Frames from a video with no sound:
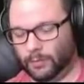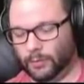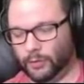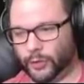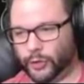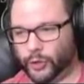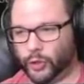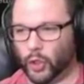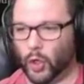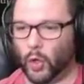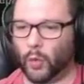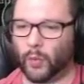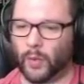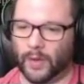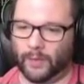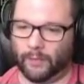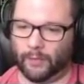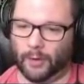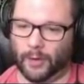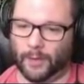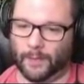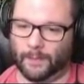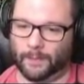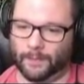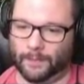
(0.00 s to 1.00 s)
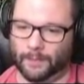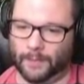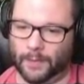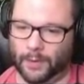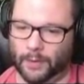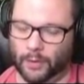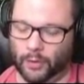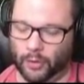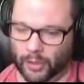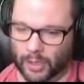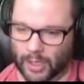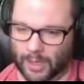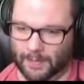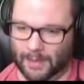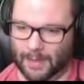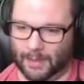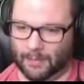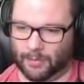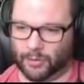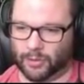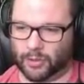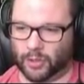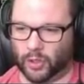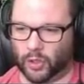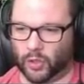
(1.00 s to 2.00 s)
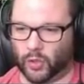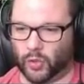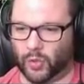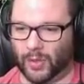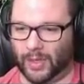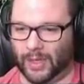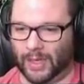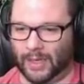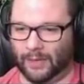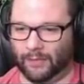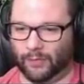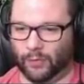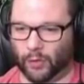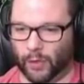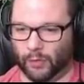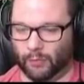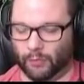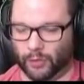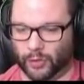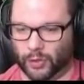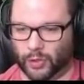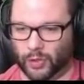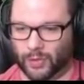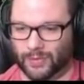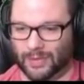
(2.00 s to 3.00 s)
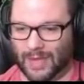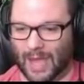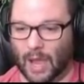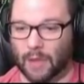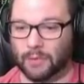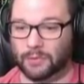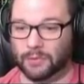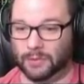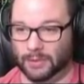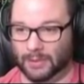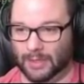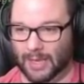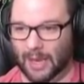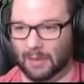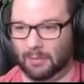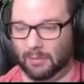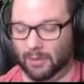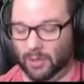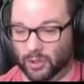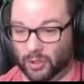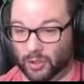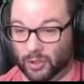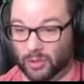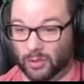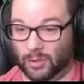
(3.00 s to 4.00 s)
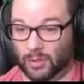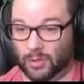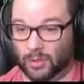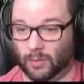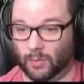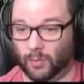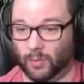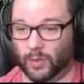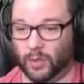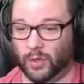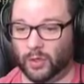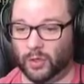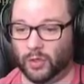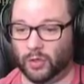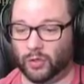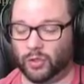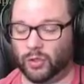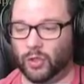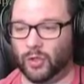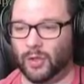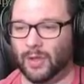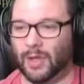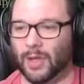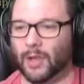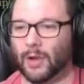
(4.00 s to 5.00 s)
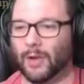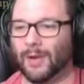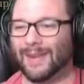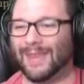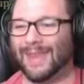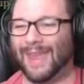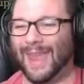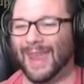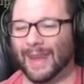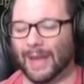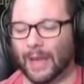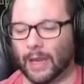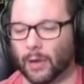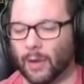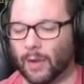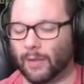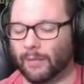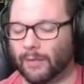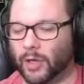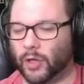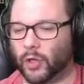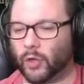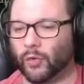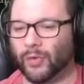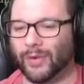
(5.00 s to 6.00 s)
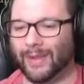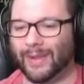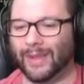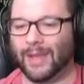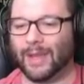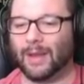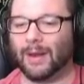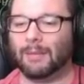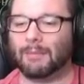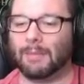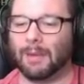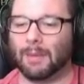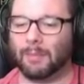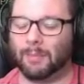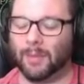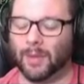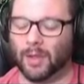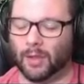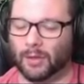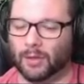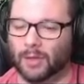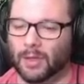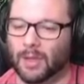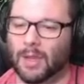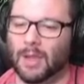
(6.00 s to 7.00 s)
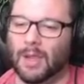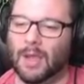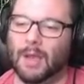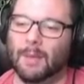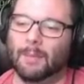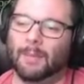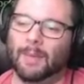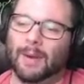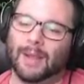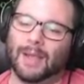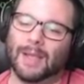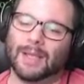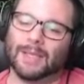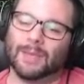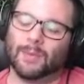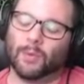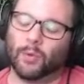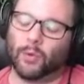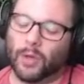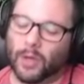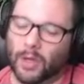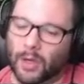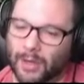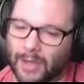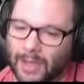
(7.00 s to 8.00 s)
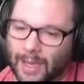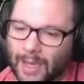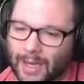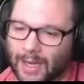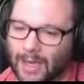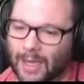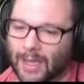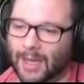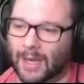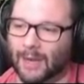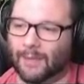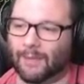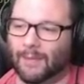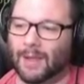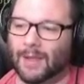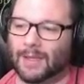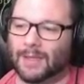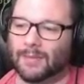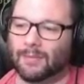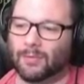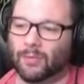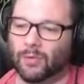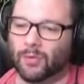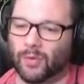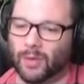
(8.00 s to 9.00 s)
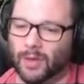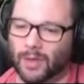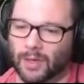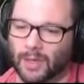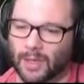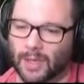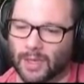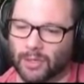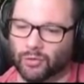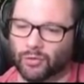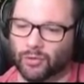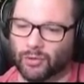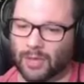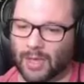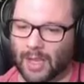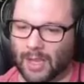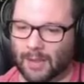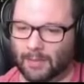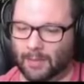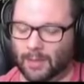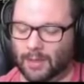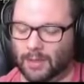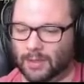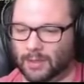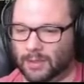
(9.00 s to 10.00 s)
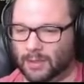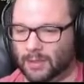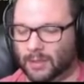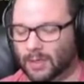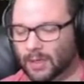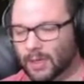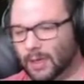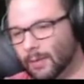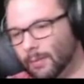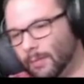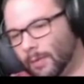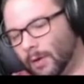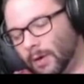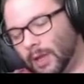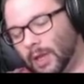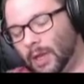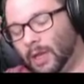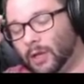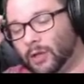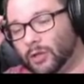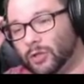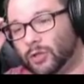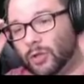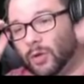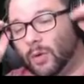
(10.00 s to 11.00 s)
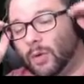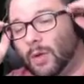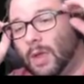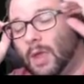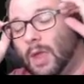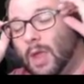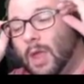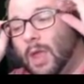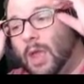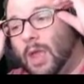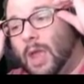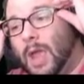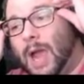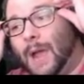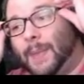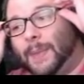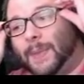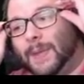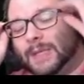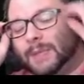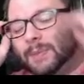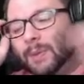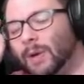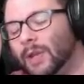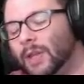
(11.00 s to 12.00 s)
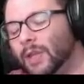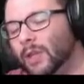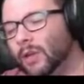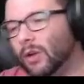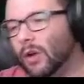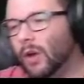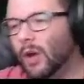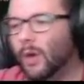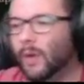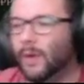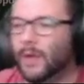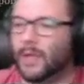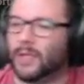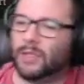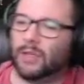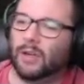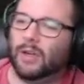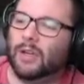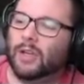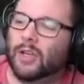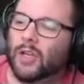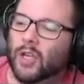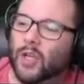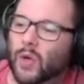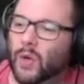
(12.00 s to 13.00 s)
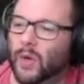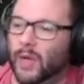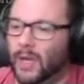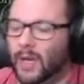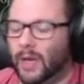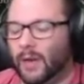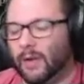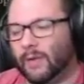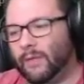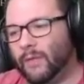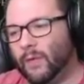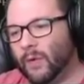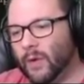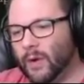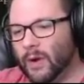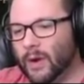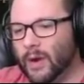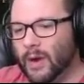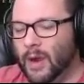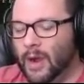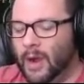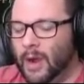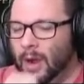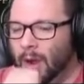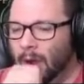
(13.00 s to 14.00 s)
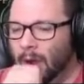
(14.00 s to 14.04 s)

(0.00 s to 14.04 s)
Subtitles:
Soul Reaver, you're going to be able to start critting for over 2,000 damage when you do. So you got your Arcana. I don't have any crit yet on my build, but I got some crit Arcana and I've got some crit extra damage Arcana. So at this point, you're already starting to crit for